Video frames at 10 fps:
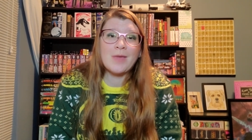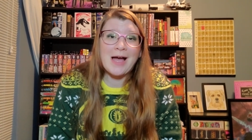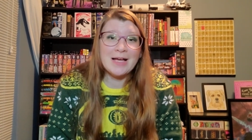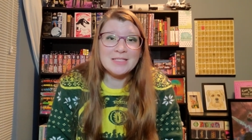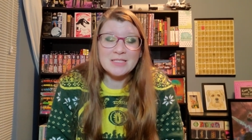
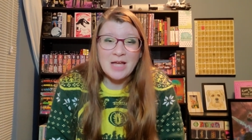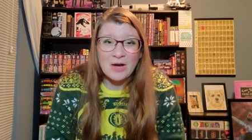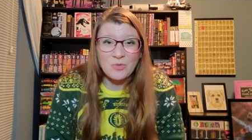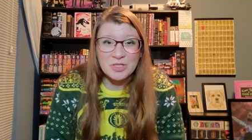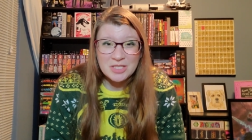I did not
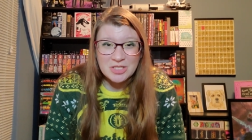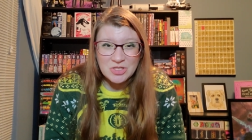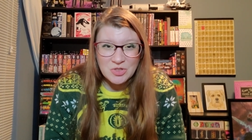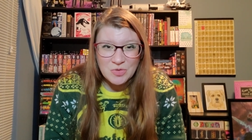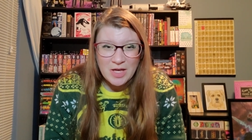want to
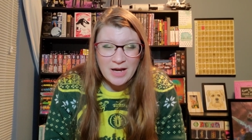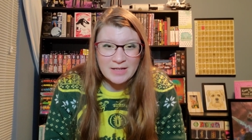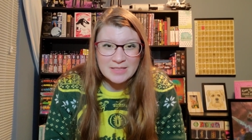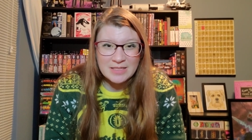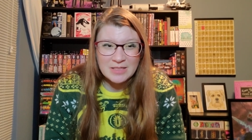do
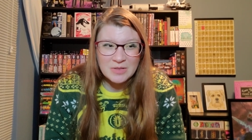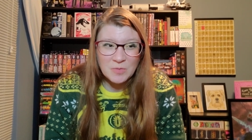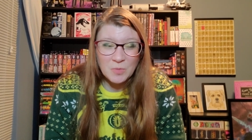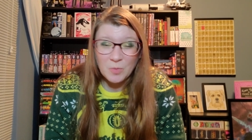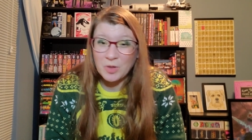that
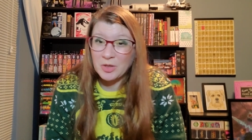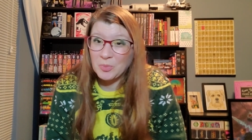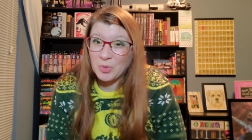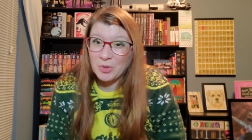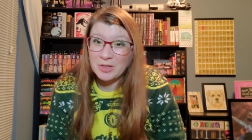with a
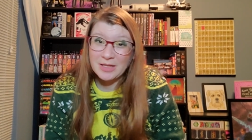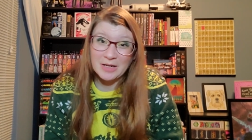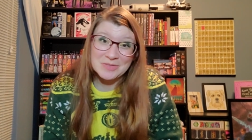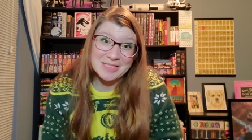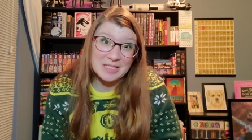book that I
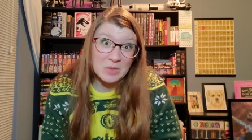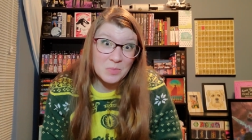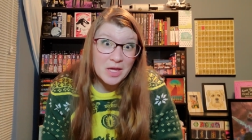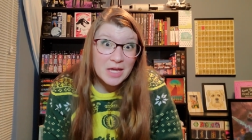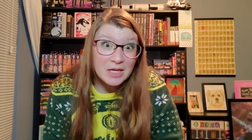was getting
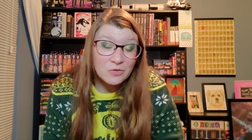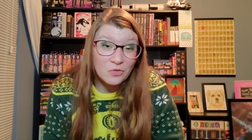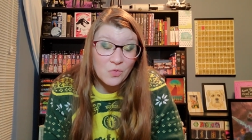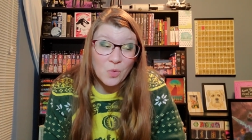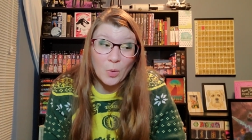paid
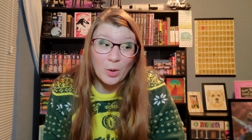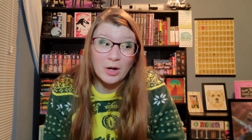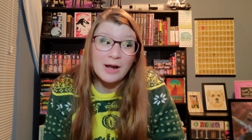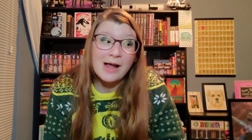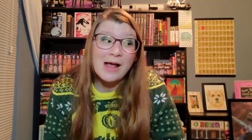for
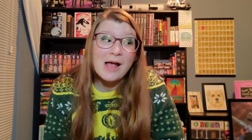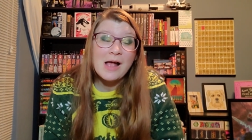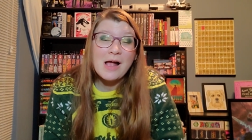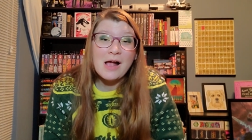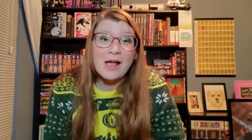
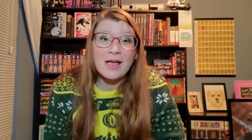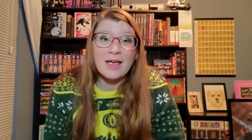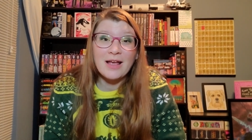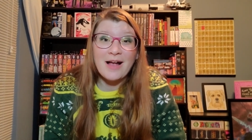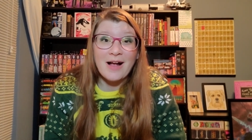
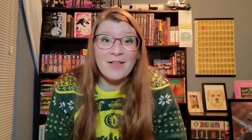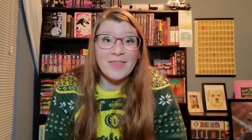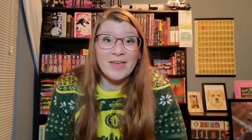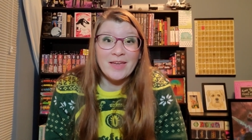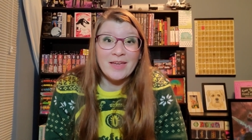and
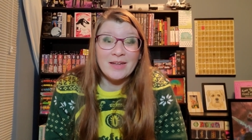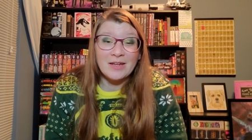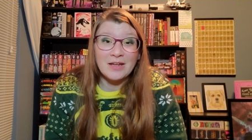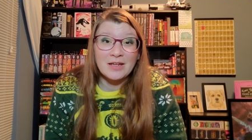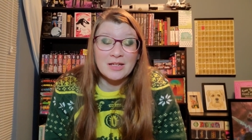then
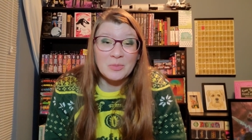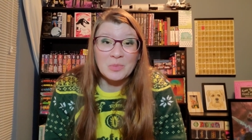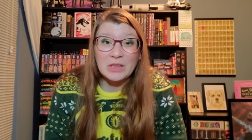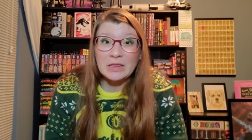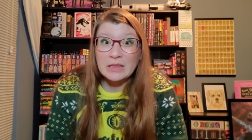
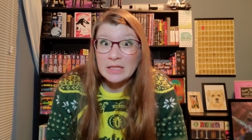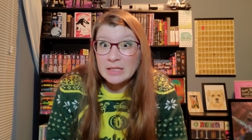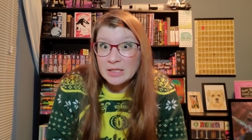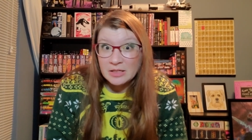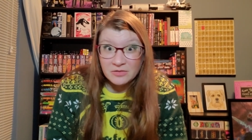
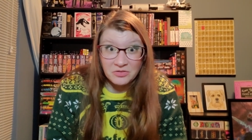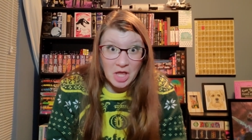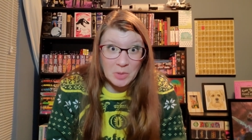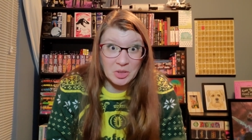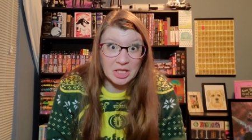completely
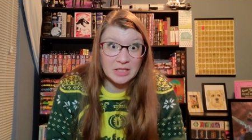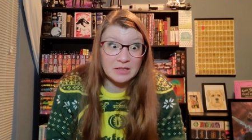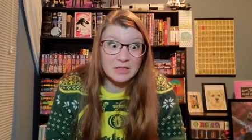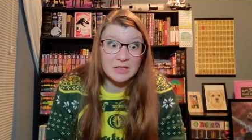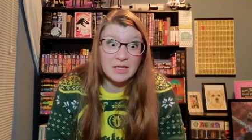flub it
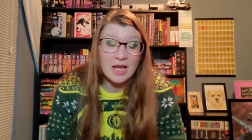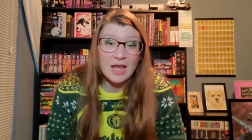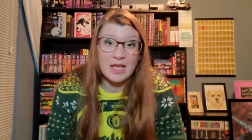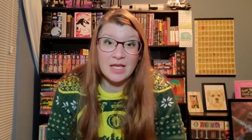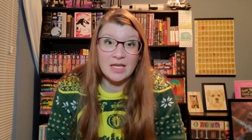
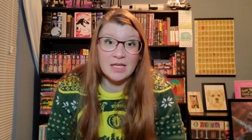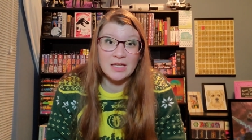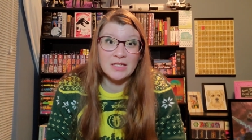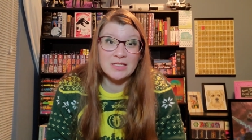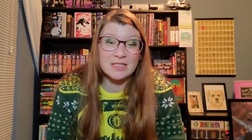
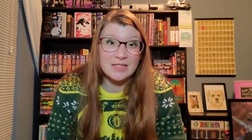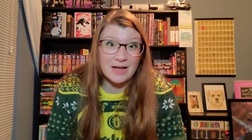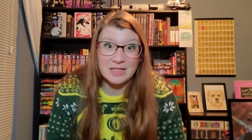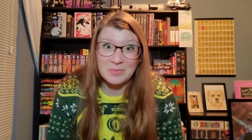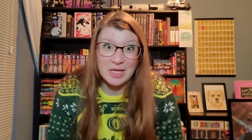and not
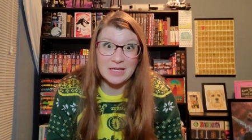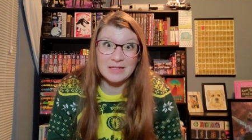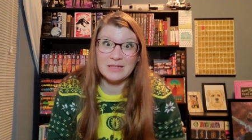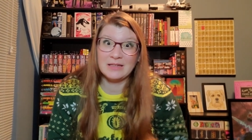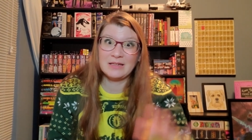get
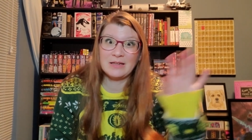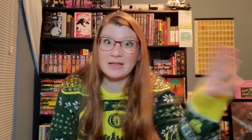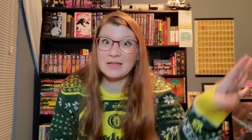paid, and